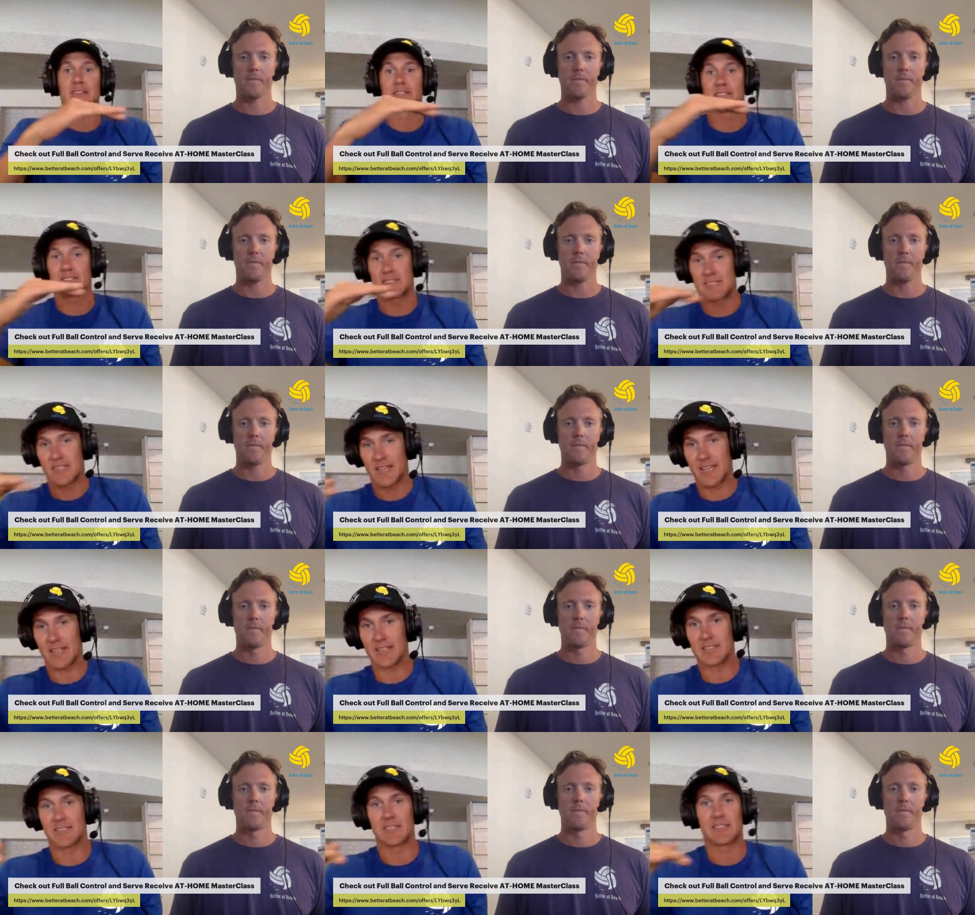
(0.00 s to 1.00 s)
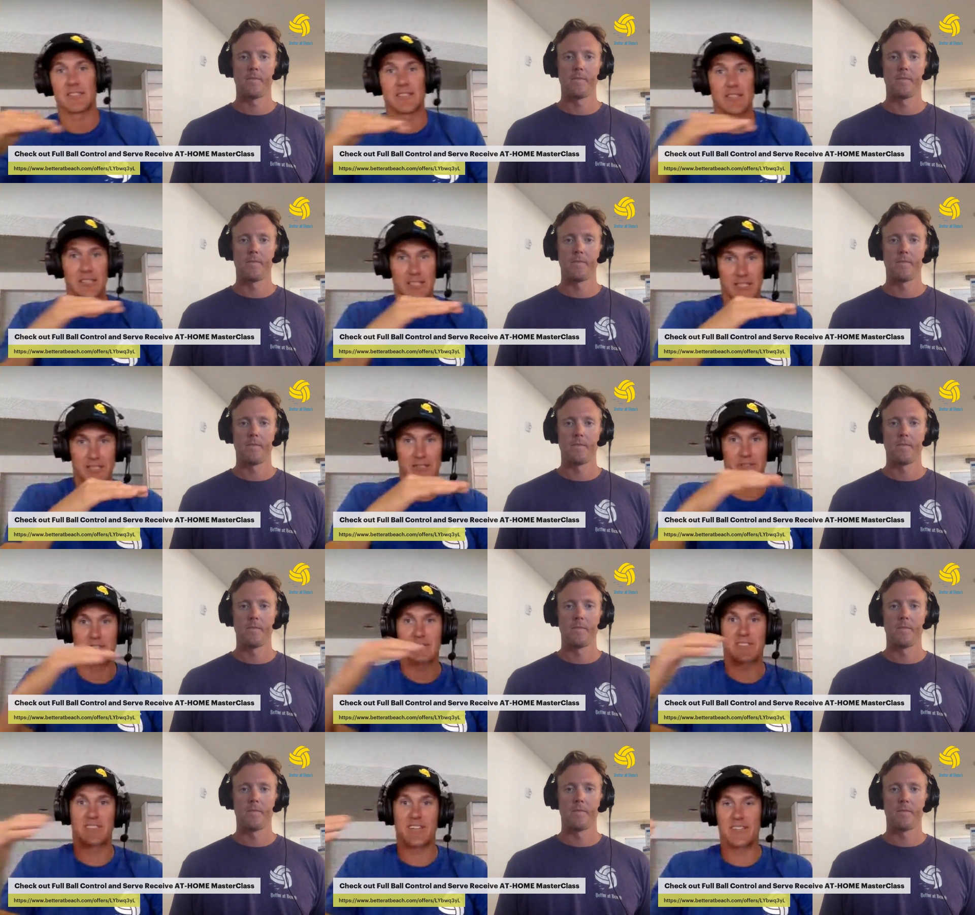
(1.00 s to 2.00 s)
Speaker 1: It stays here.
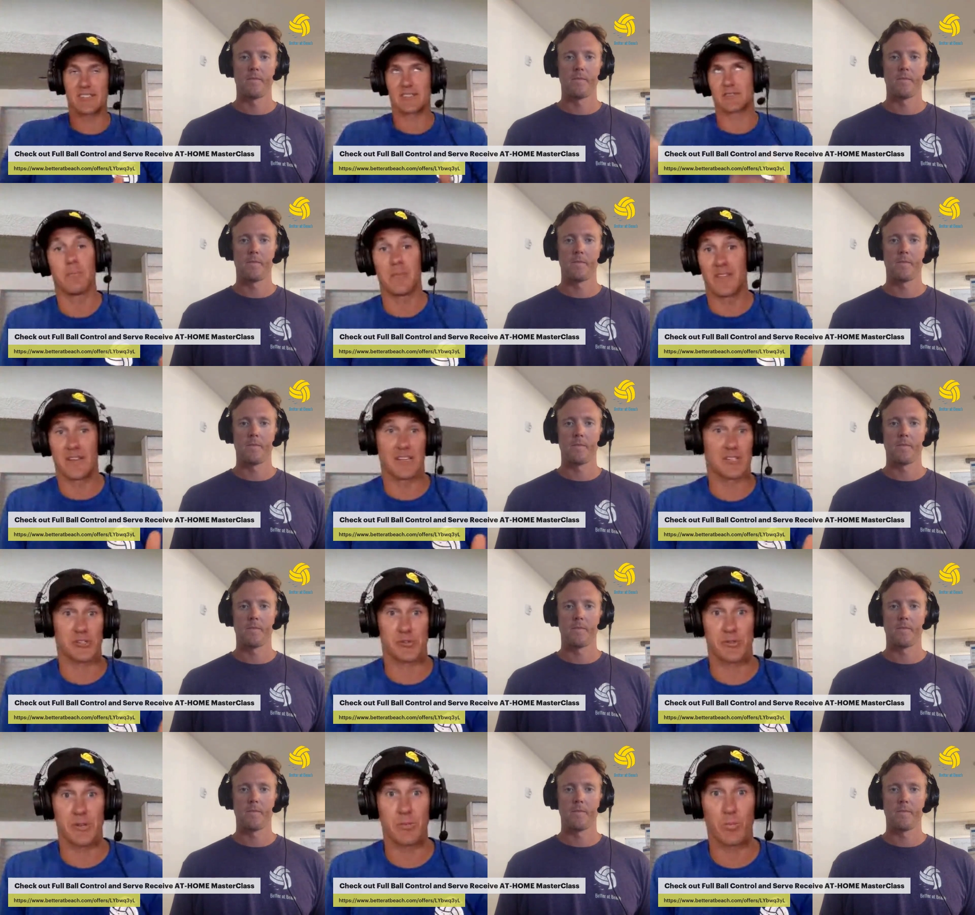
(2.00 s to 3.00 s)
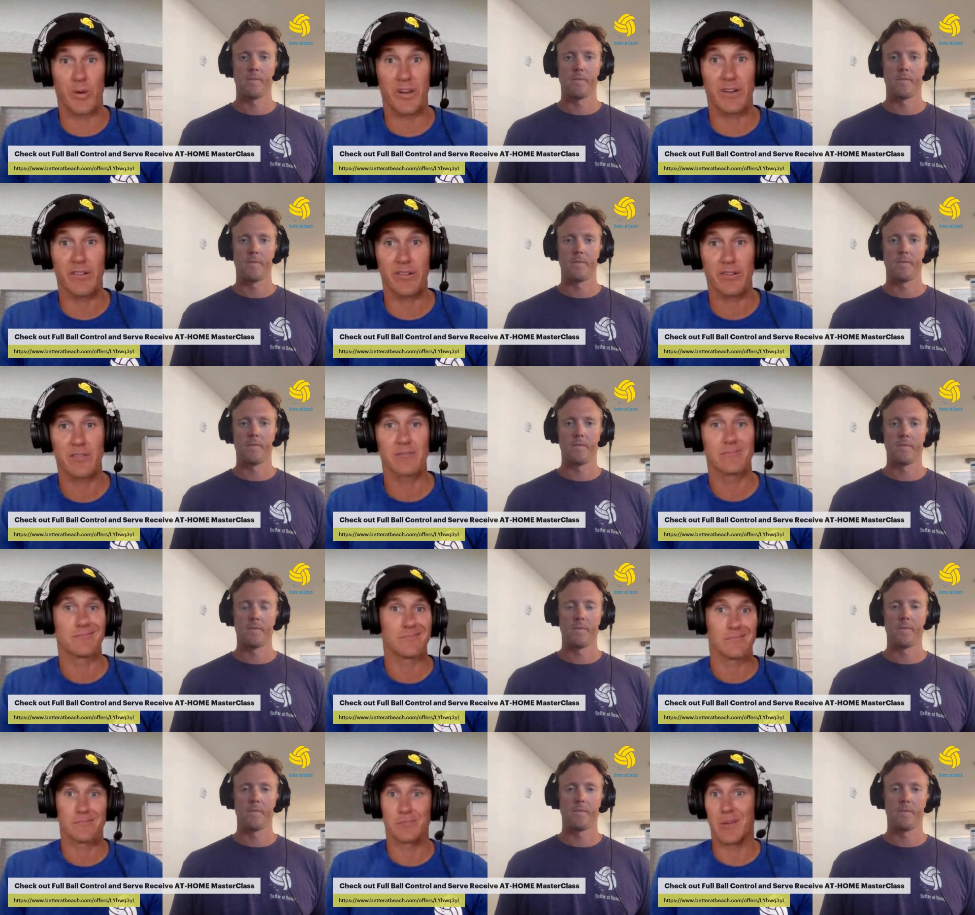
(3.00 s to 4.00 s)
It stays in extreme wind,
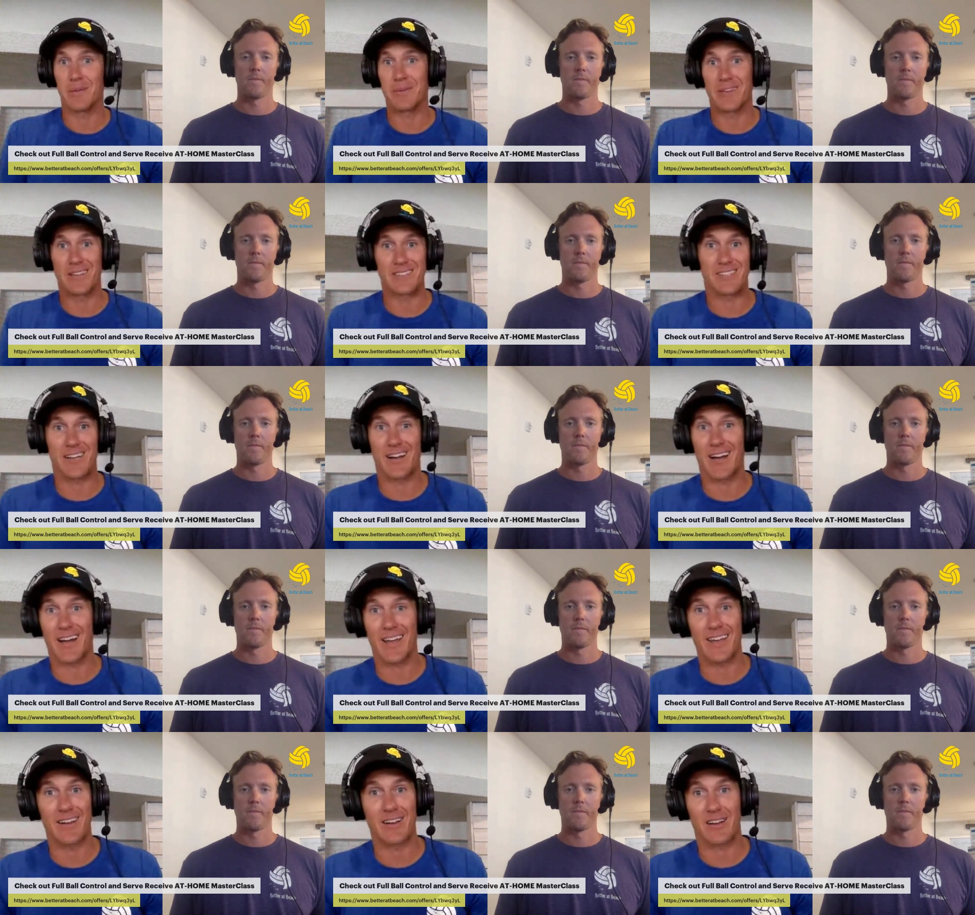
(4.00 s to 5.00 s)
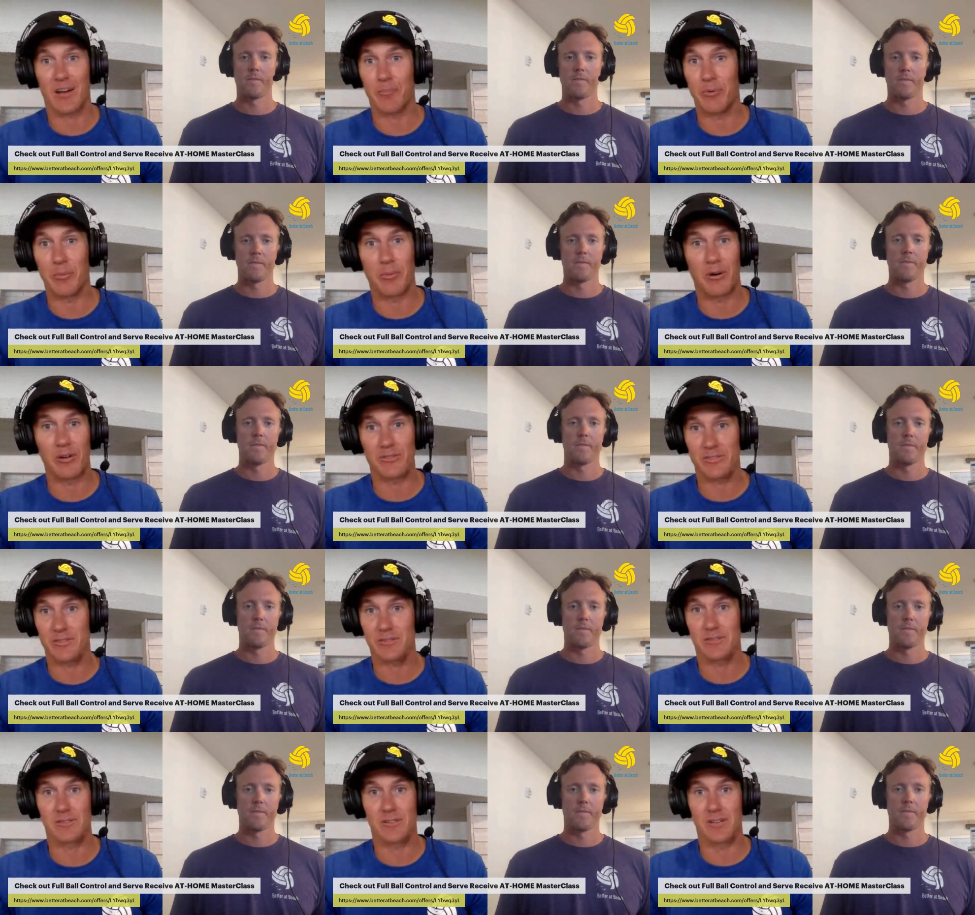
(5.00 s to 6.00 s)
maybe antenna height, a couple
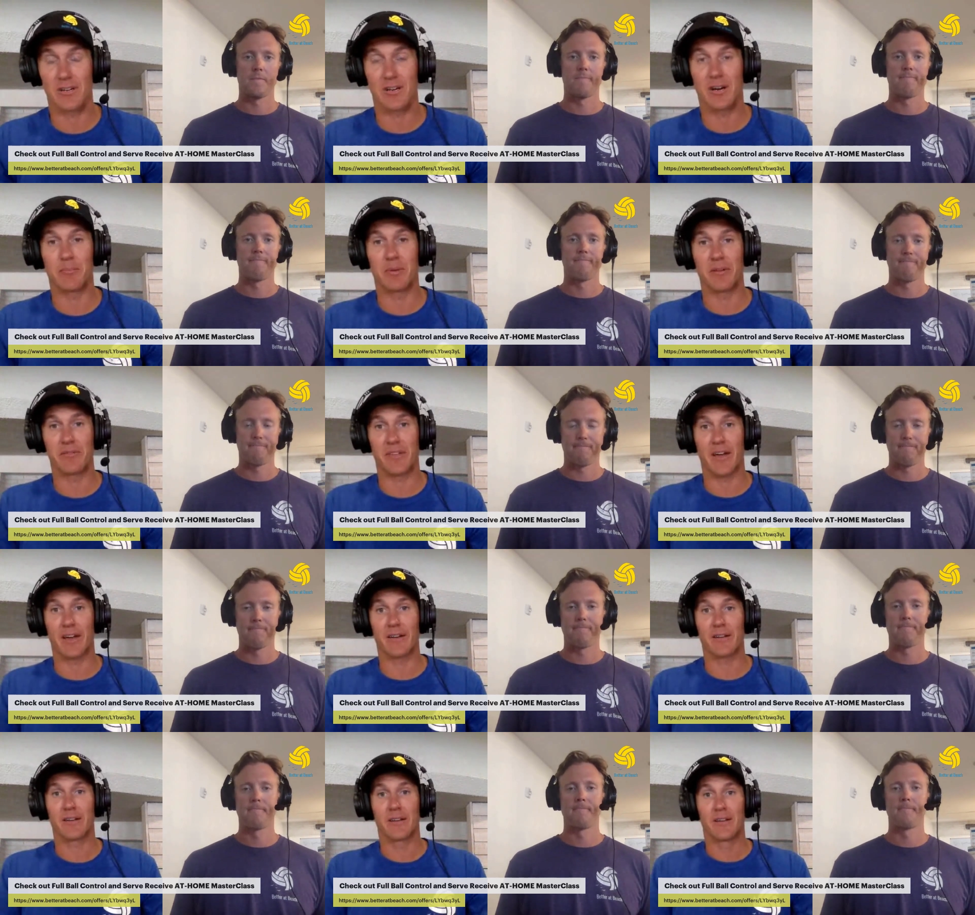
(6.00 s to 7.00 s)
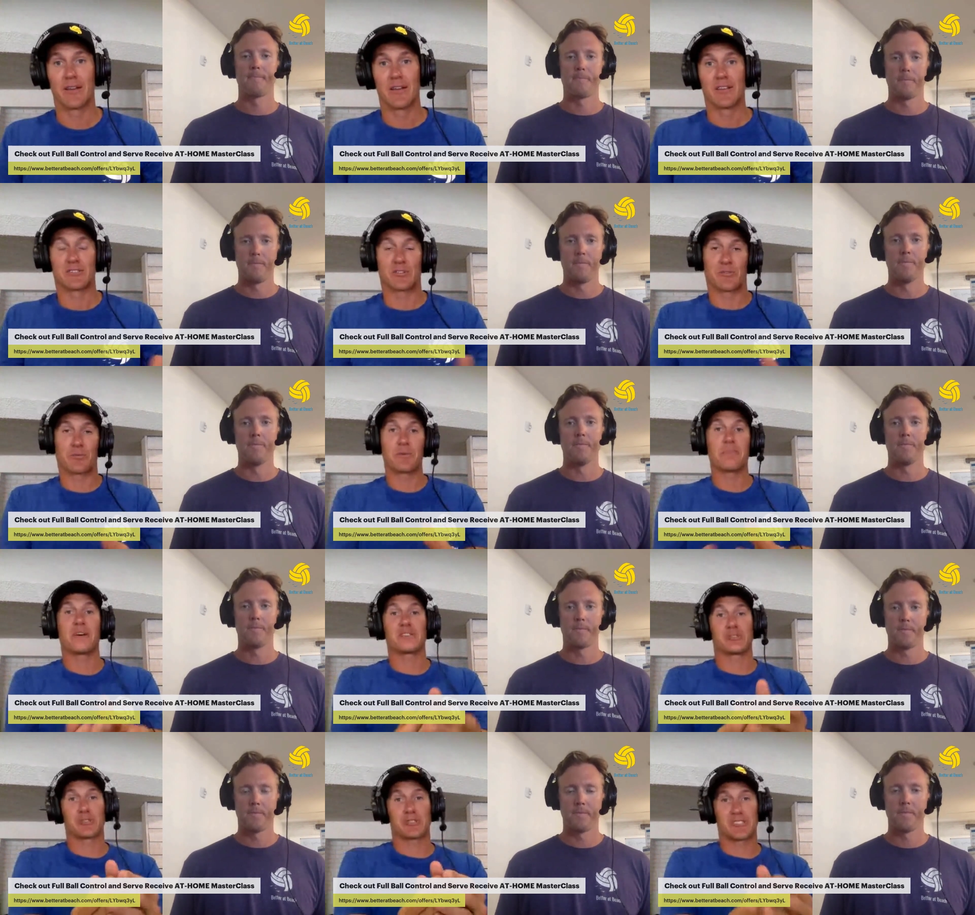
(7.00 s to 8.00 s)
balls above that. So if we
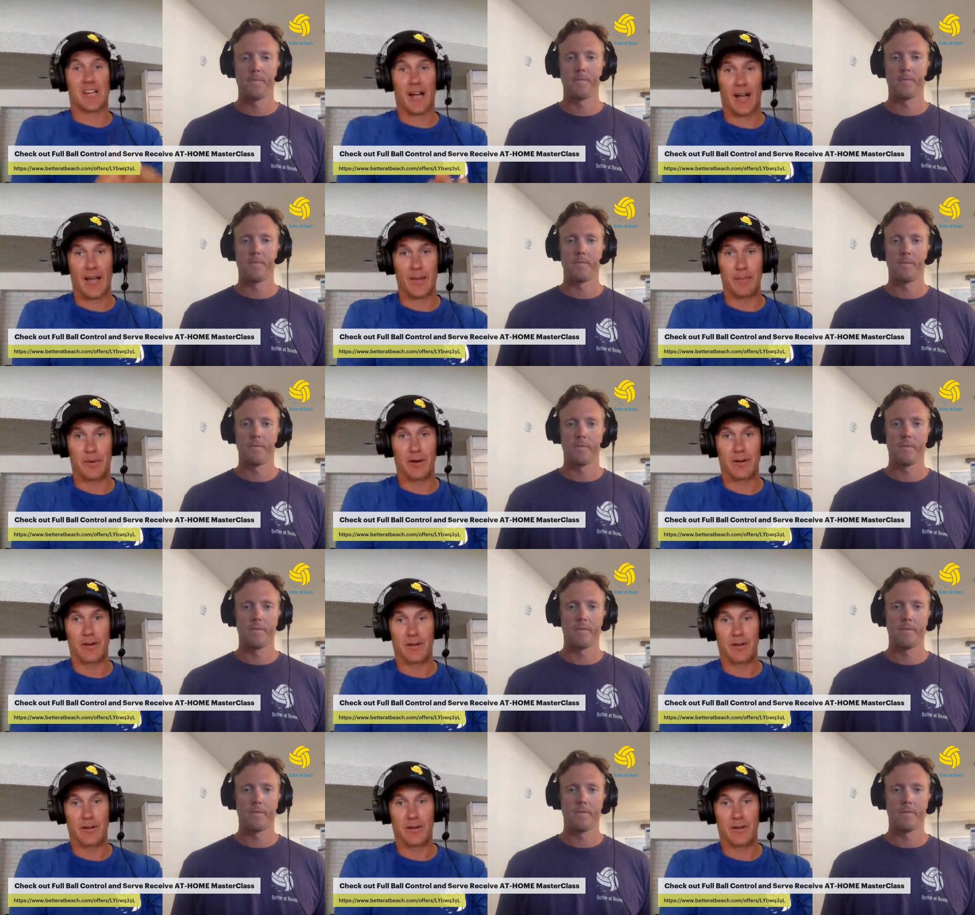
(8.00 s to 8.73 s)
measure time